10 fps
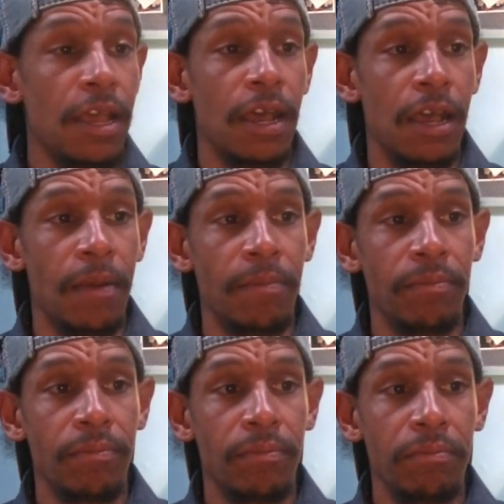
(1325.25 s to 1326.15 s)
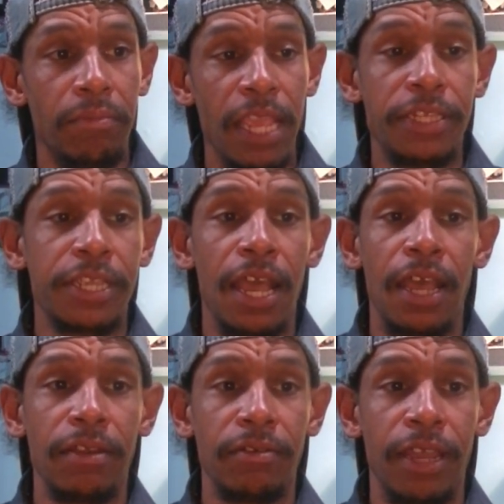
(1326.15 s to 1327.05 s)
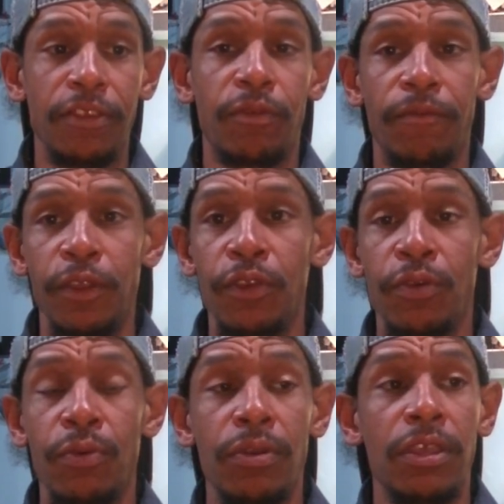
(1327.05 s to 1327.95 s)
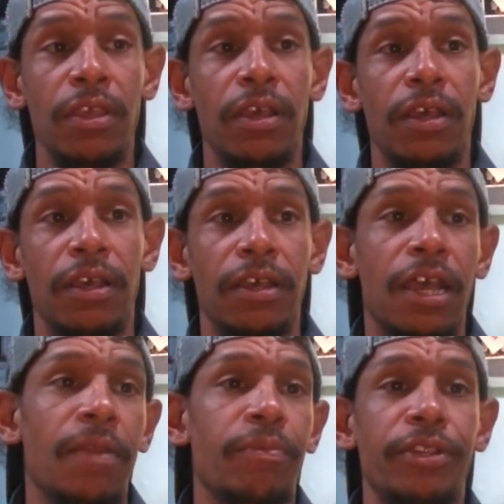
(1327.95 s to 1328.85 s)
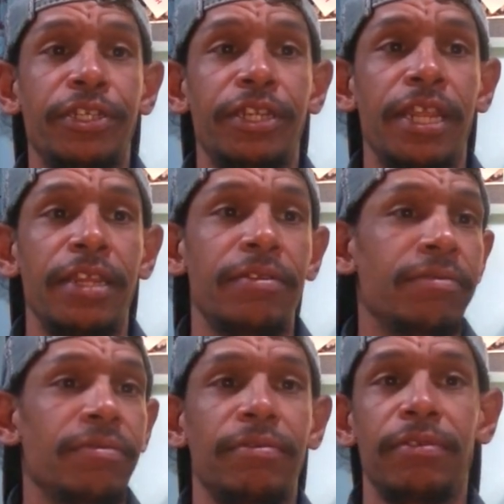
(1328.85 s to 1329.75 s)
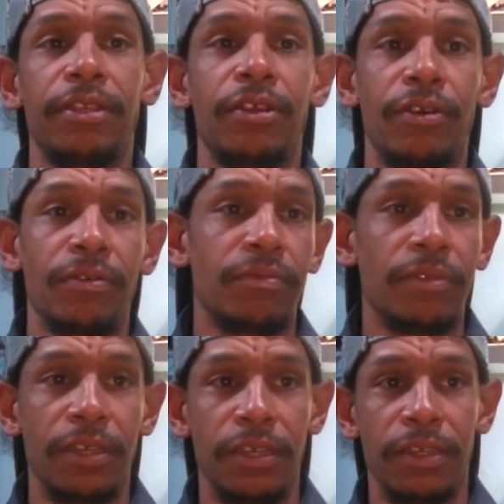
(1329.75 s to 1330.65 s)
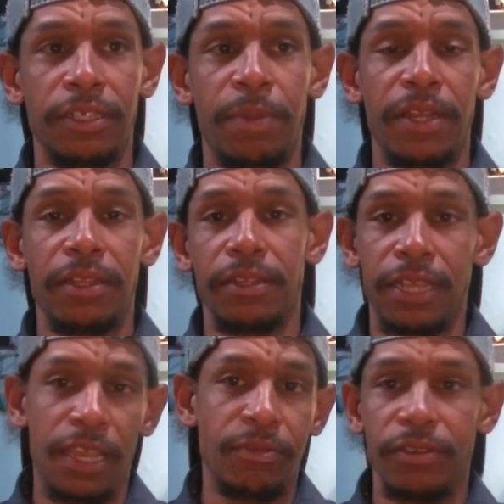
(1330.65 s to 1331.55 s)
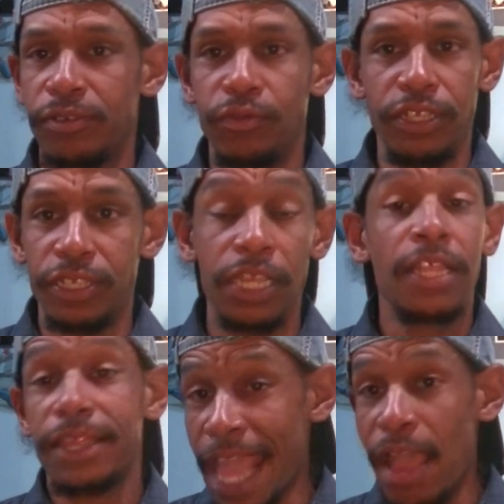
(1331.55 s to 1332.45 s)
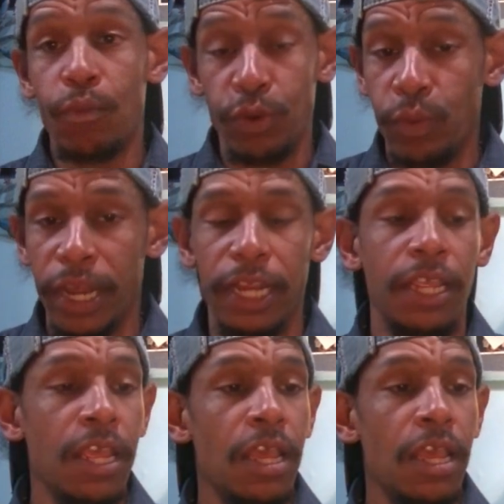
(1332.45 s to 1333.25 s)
Um, hey Scott, nice review. Uh, I appreciate you know uh, spending the time to do these things. That would win it.